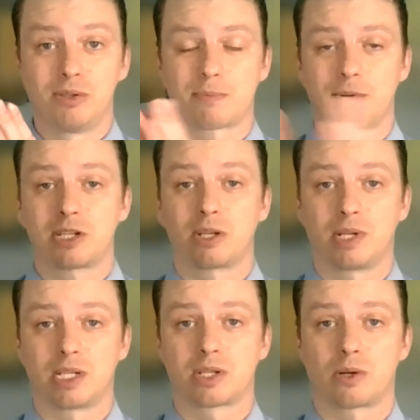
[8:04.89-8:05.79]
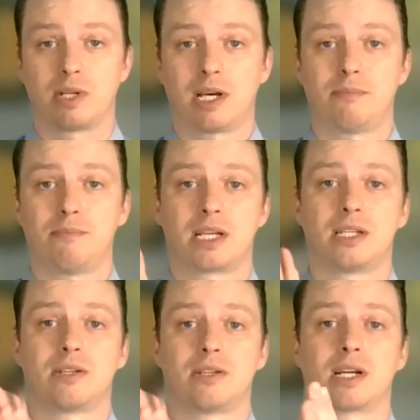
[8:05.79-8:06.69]
especially when it's cold out,
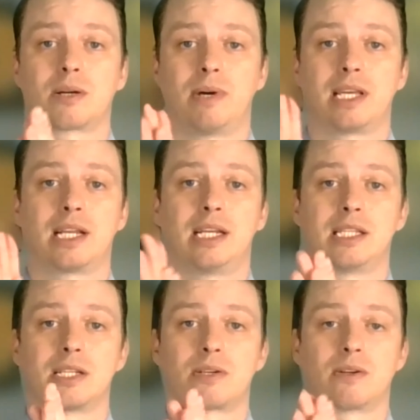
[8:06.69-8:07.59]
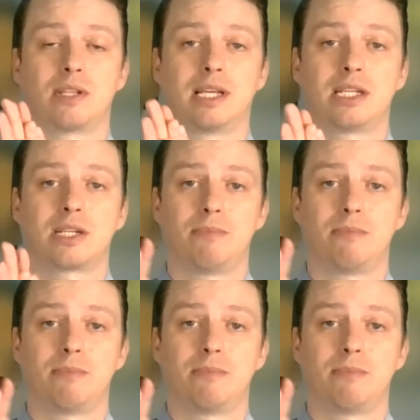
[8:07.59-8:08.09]
because you're not quite getting the circulation,